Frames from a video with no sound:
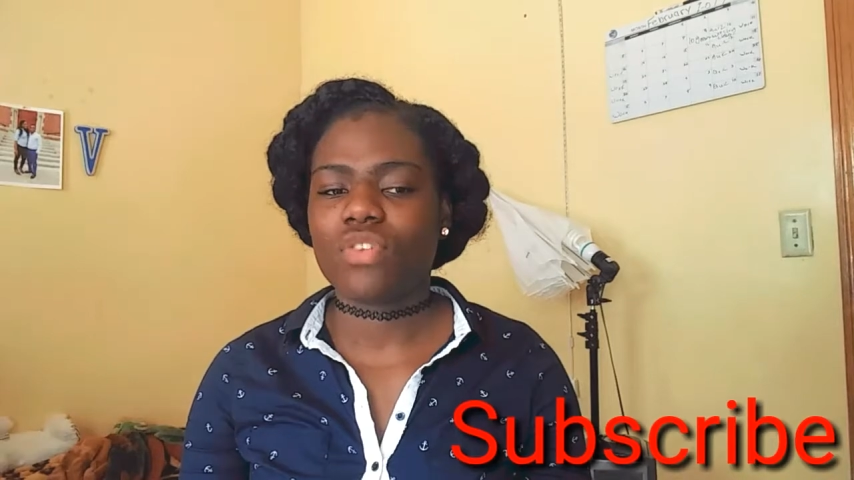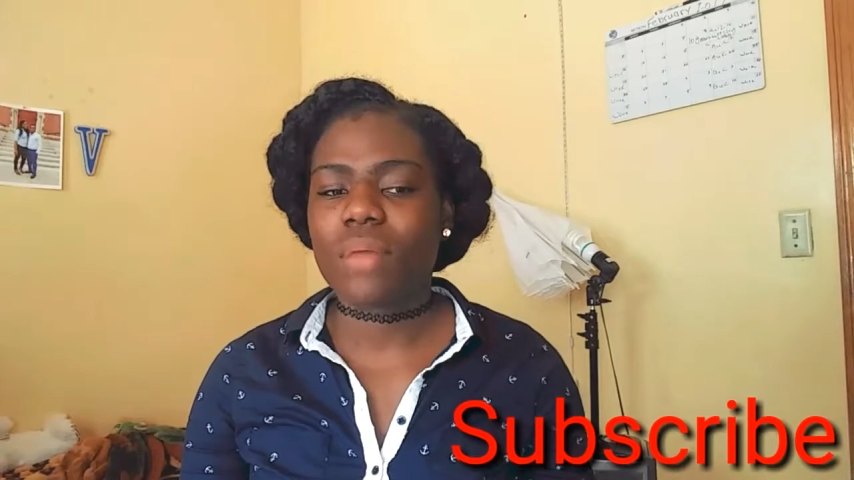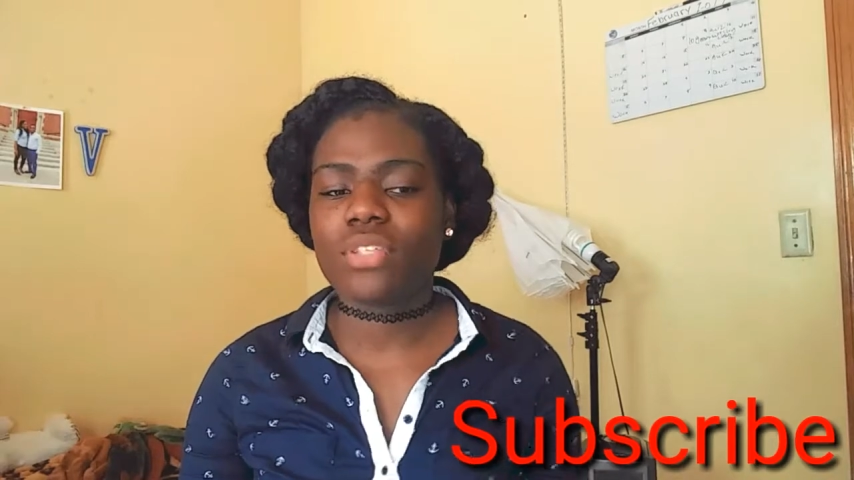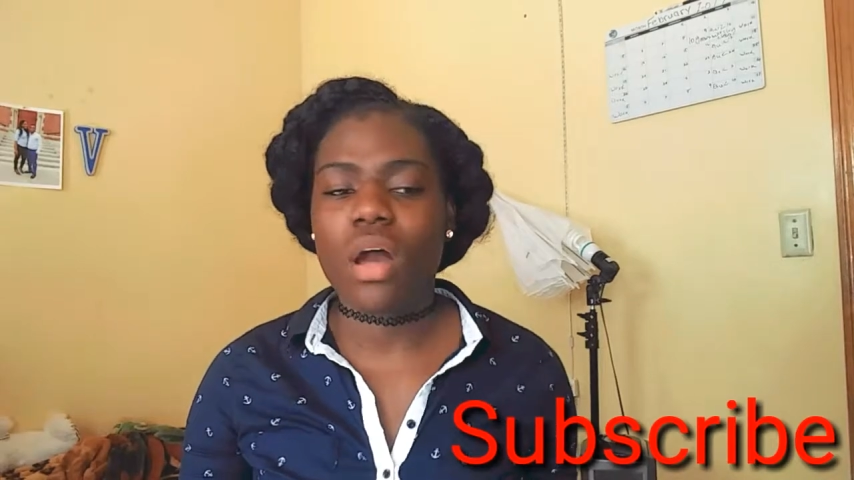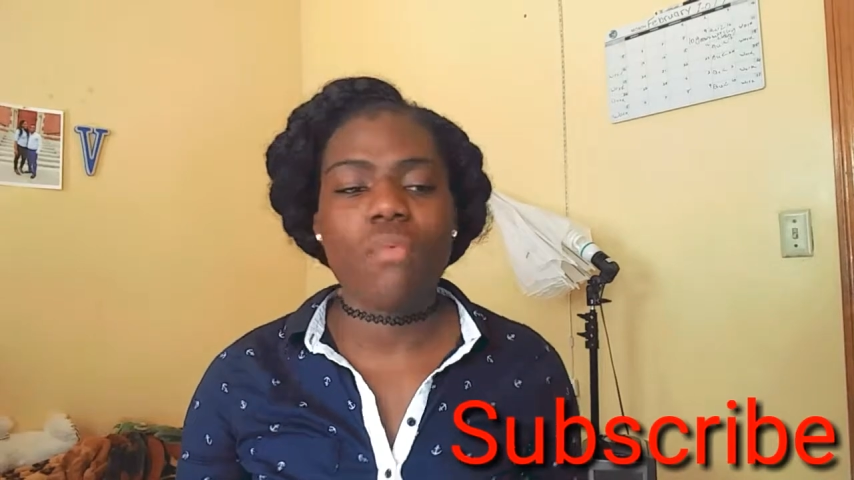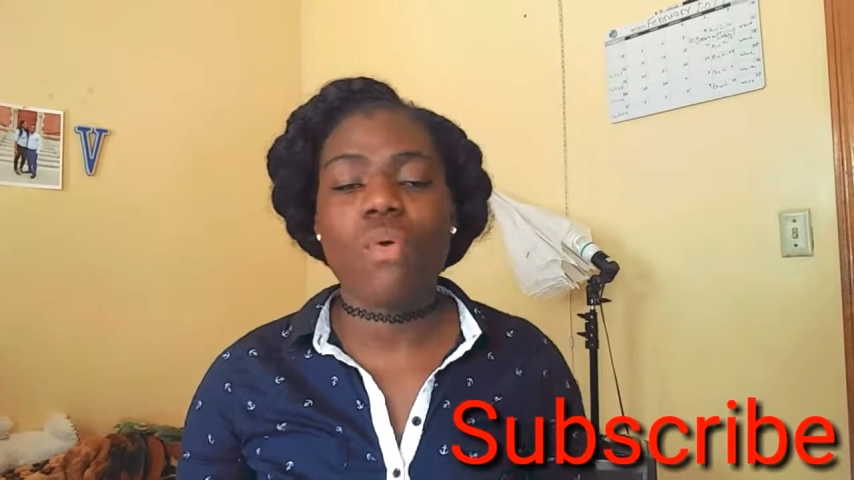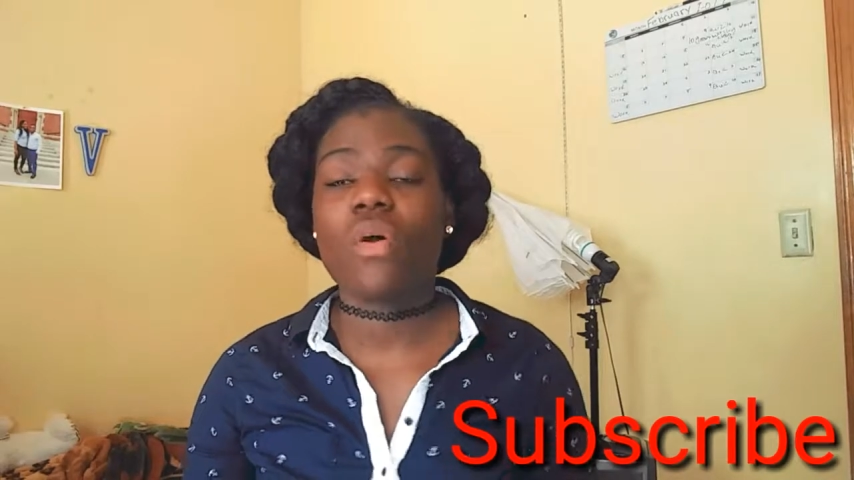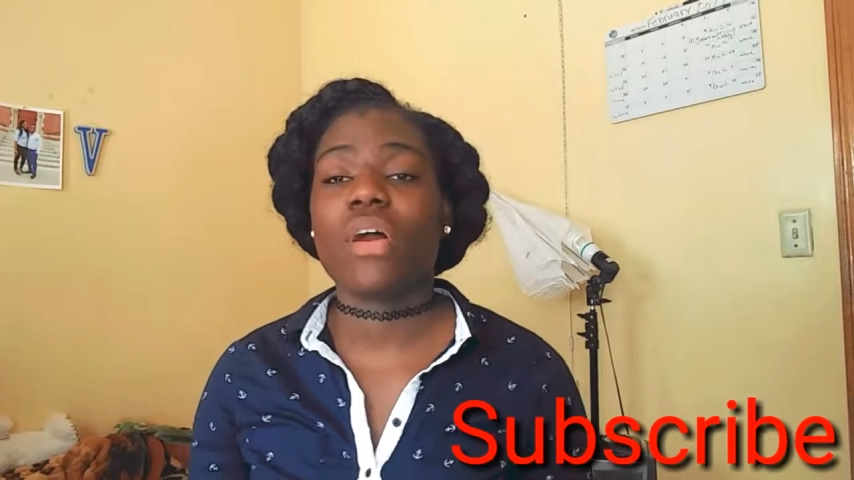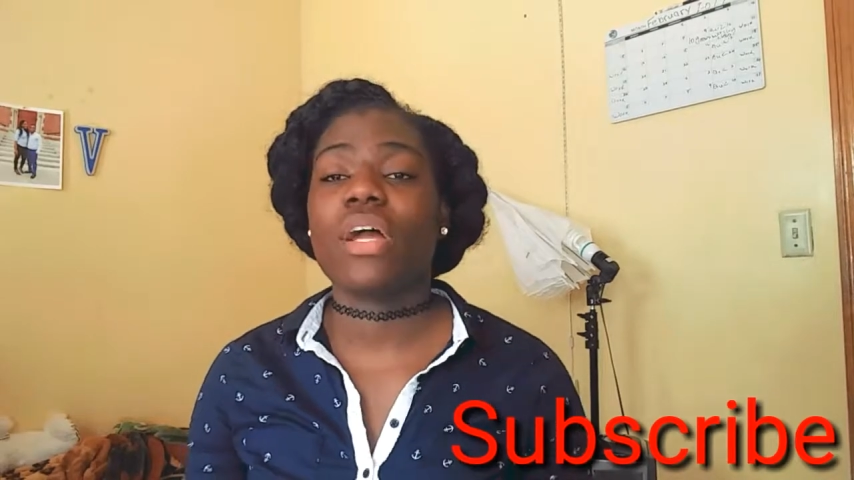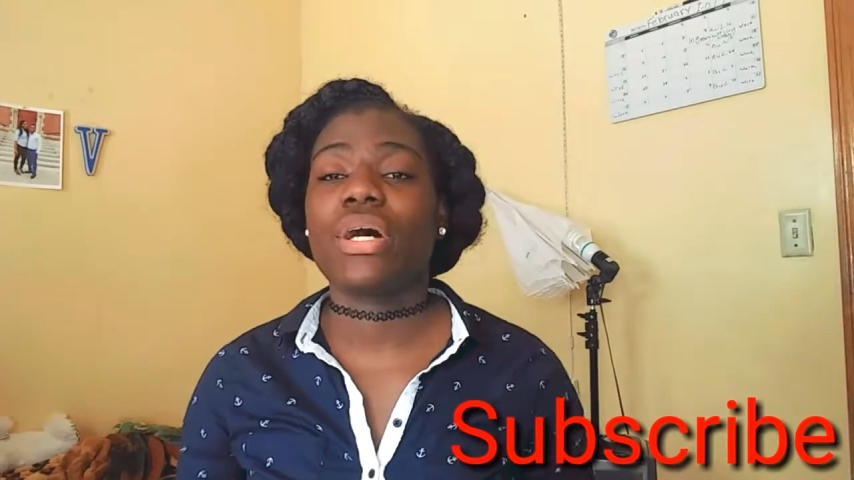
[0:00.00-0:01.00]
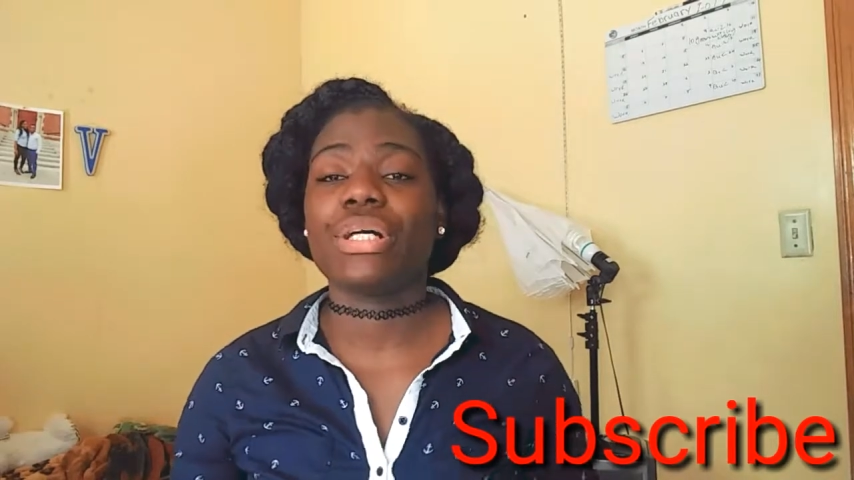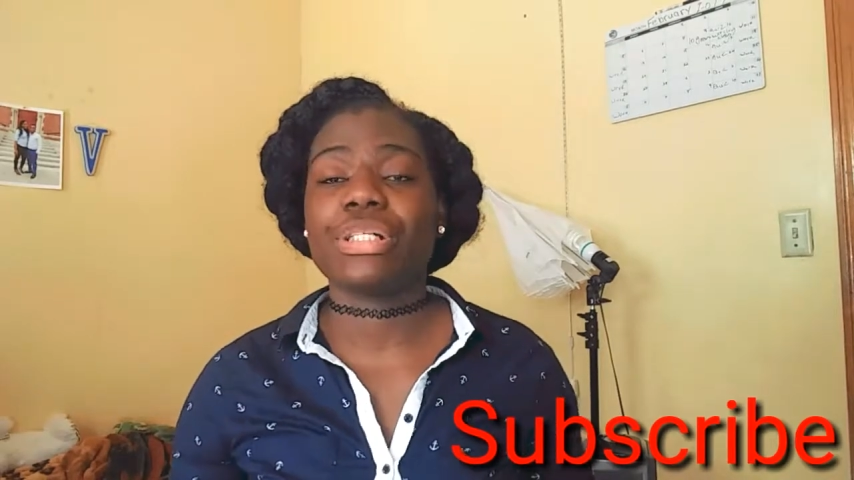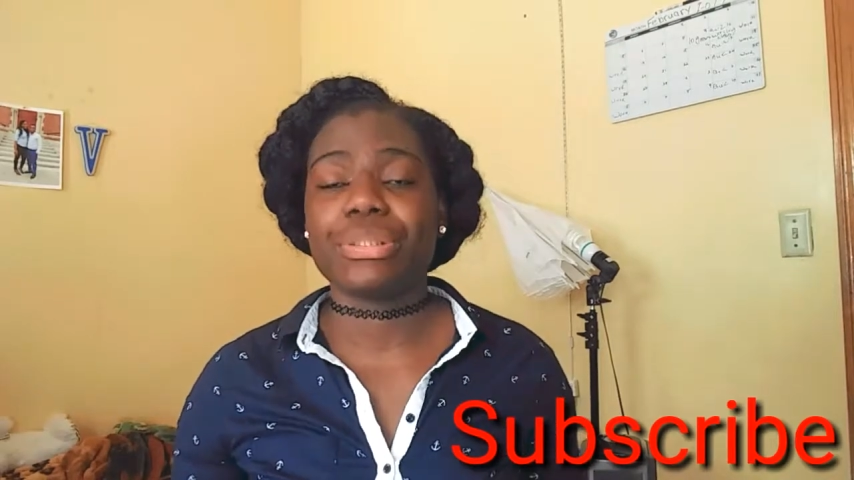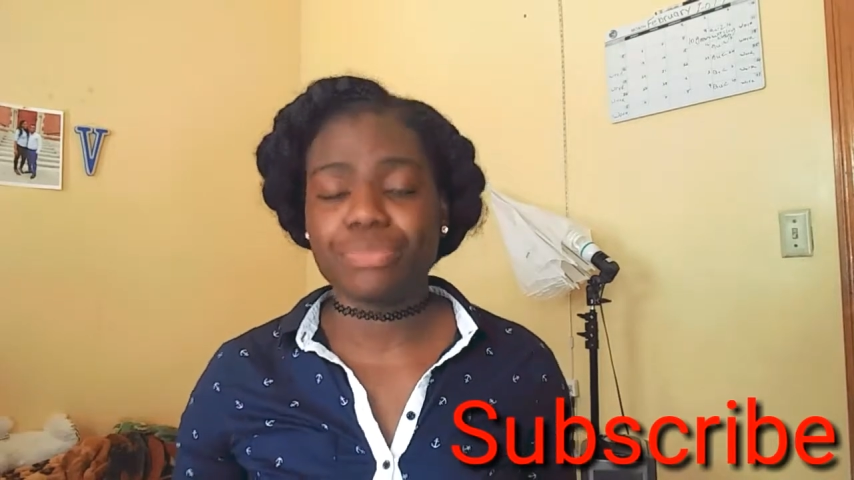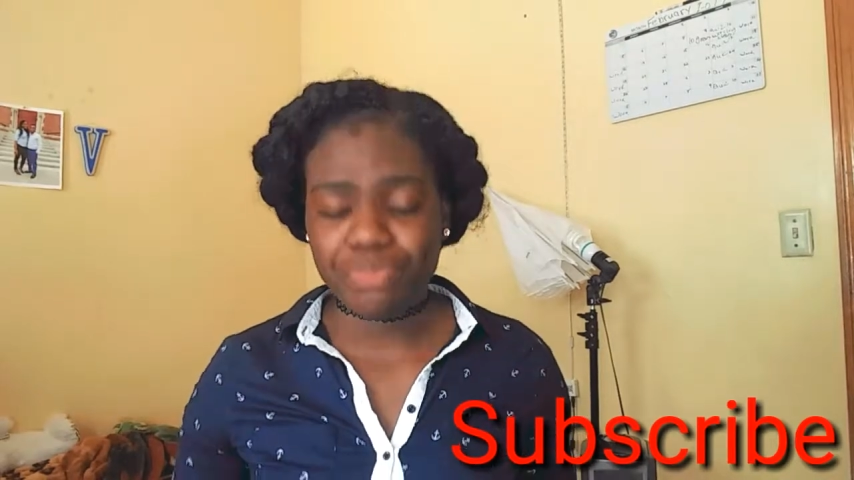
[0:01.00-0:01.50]
crop top
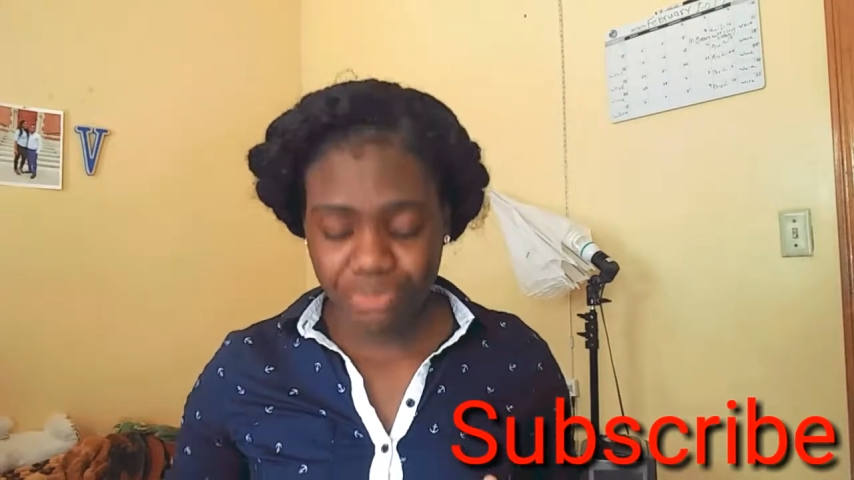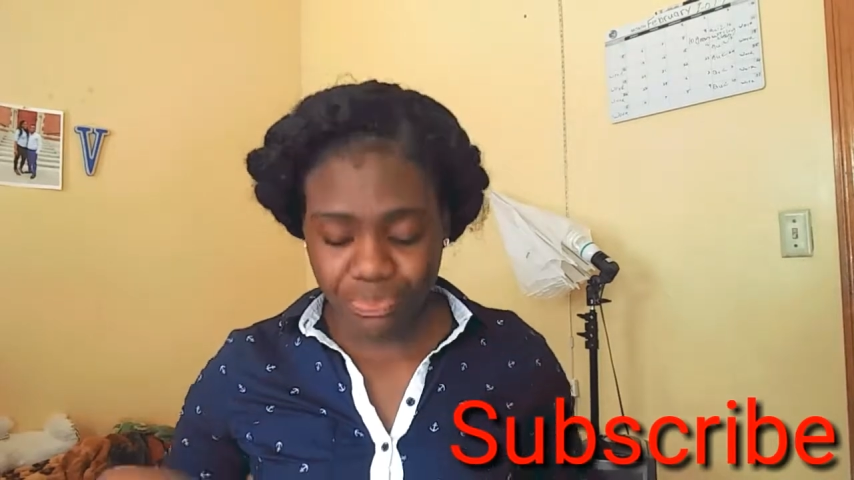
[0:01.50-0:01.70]
or